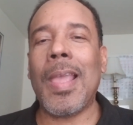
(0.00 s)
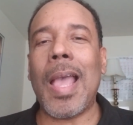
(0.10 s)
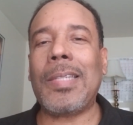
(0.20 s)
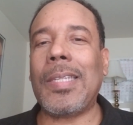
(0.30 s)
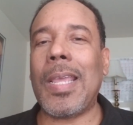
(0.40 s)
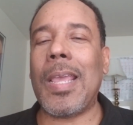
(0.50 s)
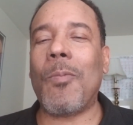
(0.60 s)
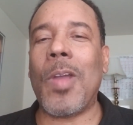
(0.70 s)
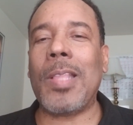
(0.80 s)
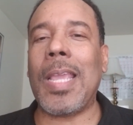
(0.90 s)
I
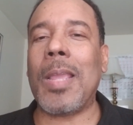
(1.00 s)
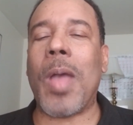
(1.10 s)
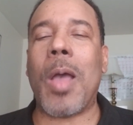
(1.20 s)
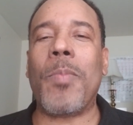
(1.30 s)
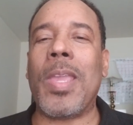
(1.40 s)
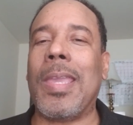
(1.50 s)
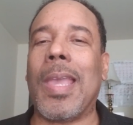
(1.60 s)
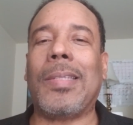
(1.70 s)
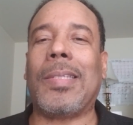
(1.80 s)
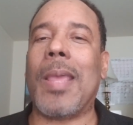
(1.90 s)
said one thing about me,
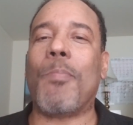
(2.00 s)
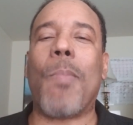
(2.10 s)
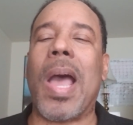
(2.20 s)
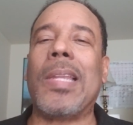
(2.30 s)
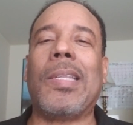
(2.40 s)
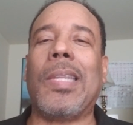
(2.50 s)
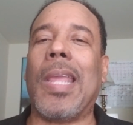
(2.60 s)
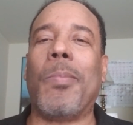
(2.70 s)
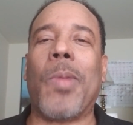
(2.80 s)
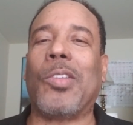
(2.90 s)
I said
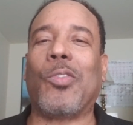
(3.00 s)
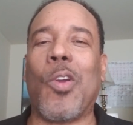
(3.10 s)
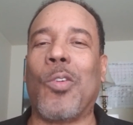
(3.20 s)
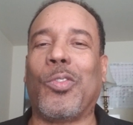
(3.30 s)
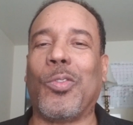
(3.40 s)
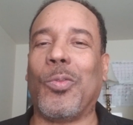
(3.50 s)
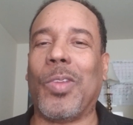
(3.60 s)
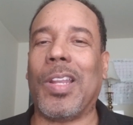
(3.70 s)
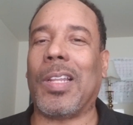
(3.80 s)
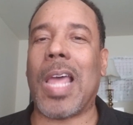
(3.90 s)
modesty ain't my strong suit
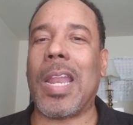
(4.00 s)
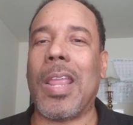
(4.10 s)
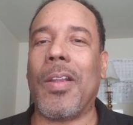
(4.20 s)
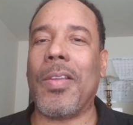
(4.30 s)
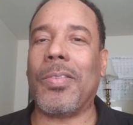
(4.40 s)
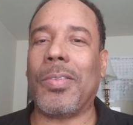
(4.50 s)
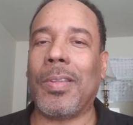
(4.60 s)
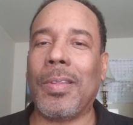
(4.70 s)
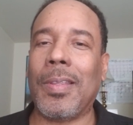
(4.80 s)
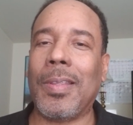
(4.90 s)
in a lot of areas.
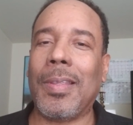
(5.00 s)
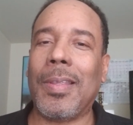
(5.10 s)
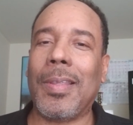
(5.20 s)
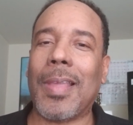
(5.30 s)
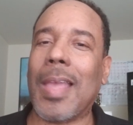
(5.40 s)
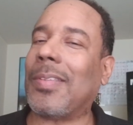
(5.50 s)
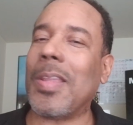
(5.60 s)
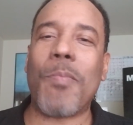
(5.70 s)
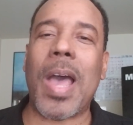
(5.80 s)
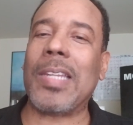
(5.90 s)
I
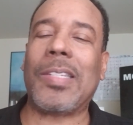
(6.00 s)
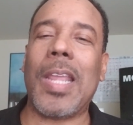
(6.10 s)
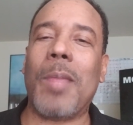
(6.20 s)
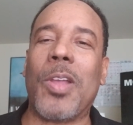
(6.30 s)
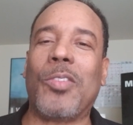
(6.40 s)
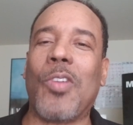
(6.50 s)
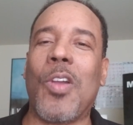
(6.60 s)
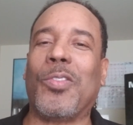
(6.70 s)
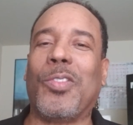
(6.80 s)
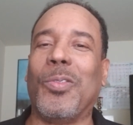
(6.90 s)
said, modesty ain't my
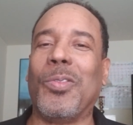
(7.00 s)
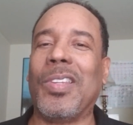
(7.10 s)
strong suit.